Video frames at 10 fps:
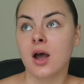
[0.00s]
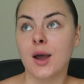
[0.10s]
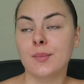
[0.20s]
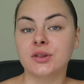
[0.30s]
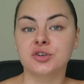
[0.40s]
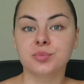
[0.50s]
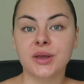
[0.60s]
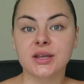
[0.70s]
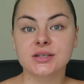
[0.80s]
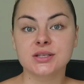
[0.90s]
I'm a little
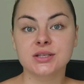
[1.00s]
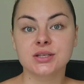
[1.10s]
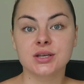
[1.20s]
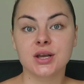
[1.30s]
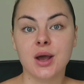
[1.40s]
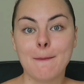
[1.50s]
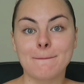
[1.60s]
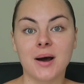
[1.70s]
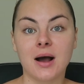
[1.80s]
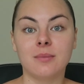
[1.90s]
bit
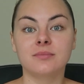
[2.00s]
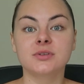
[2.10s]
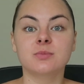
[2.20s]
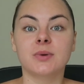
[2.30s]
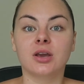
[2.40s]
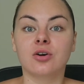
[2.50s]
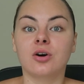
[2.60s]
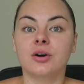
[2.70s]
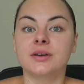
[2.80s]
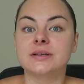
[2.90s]
bummed
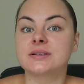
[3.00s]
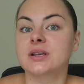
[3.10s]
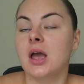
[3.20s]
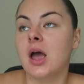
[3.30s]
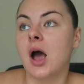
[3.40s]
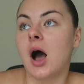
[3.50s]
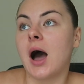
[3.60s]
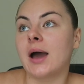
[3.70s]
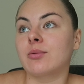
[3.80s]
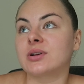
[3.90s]
because
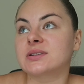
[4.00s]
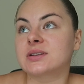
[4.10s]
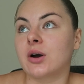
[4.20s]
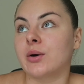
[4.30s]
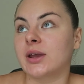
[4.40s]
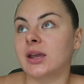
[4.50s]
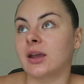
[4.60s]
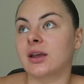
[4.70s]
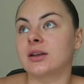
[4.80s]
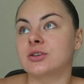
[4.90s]
I was
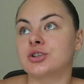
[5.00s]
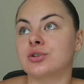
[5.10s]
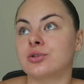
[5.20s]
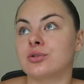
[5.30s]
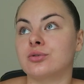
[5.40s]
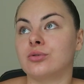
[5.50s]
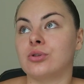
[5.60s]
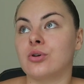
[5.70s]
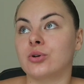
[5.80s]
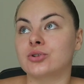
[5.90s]
going to
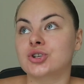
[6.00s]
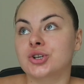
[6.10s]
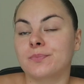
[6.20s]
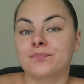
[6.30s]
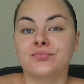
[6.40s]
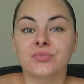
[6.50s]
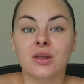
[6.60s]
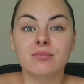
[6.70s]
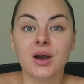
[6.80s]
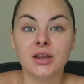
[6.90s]
launch
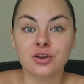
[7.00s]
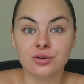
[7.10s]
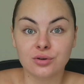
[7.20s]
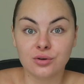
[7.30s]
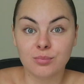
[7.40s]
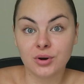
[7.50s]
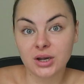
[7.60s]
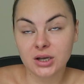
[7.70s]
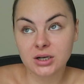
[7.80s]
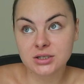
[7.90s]
my new
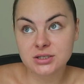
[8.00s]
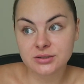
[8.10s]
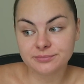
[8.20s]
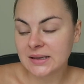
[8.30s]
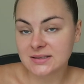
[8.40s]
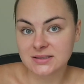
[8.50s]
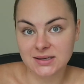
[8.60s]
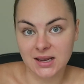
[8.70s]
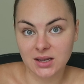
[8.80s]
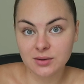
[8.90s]
product
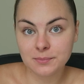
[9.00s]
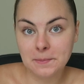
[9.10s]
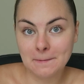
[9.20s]
yesterday.